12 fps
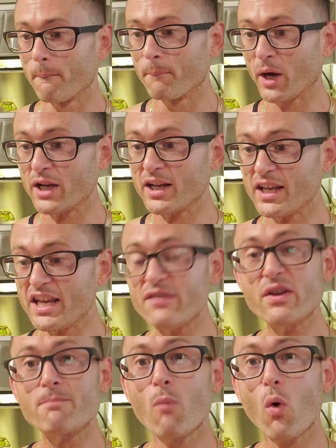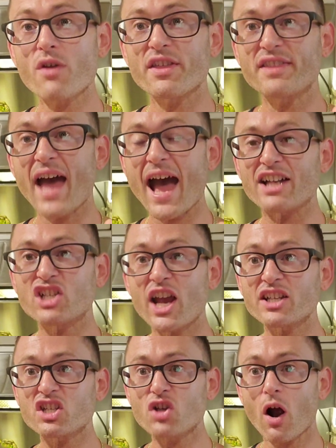But even more than that,
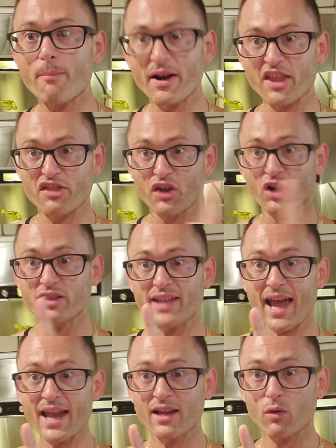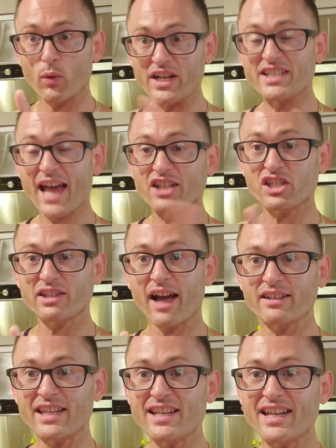chances are by the third day, when he's actually
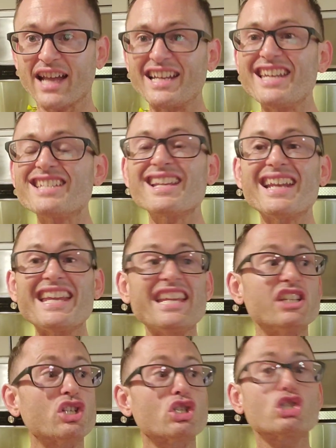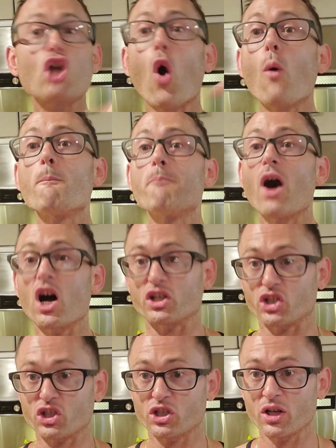allowed to eat again, he's going to eat so
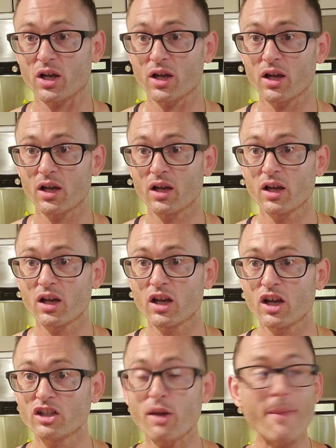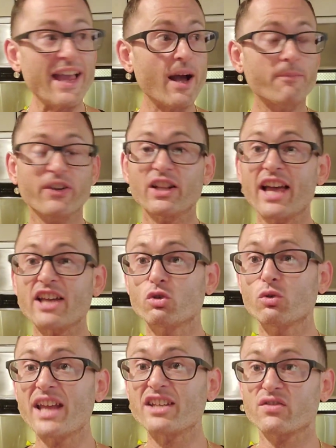much to make up for the last
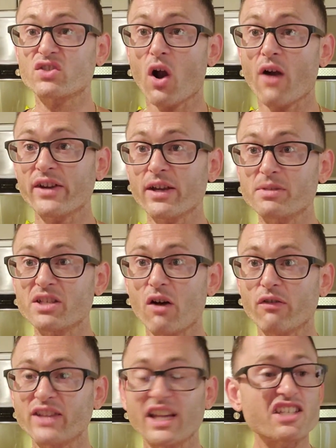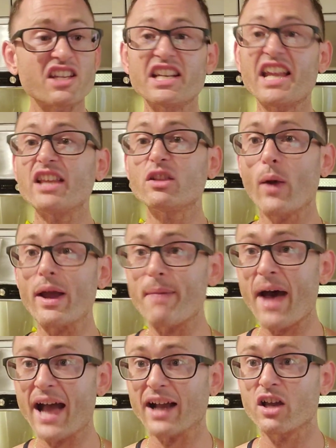two days of starving himself that he's going to gain the weight
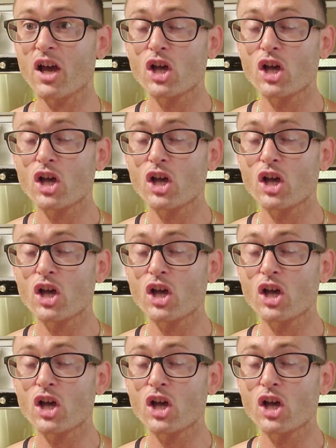back.